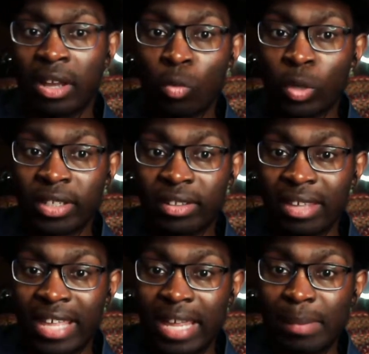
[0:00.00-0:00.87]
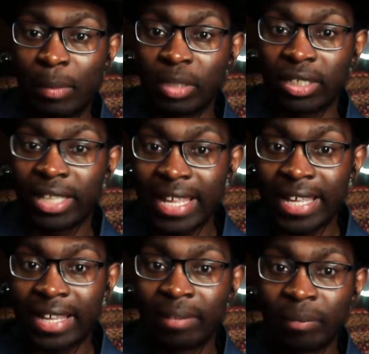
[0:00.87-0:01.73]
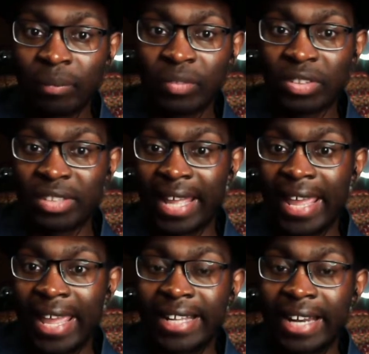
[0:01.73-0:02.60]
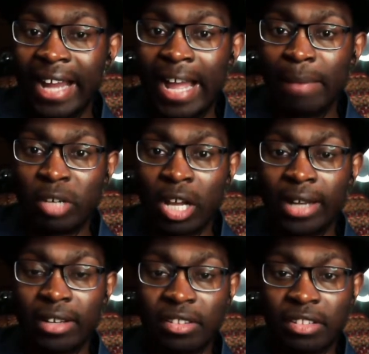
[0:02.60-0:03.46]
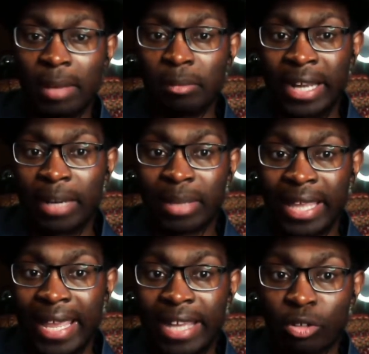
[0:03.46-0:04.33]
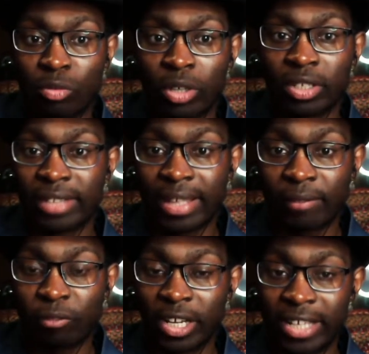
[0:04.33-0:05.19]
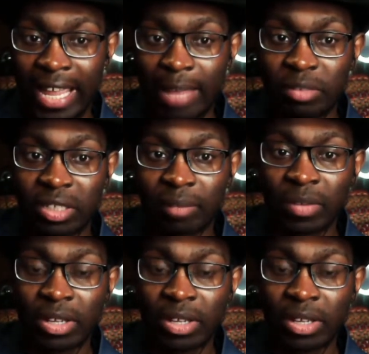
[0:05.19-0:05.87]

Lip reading: with the team and with the league to say, hey, that I'm not some random kid who just wants to see free games.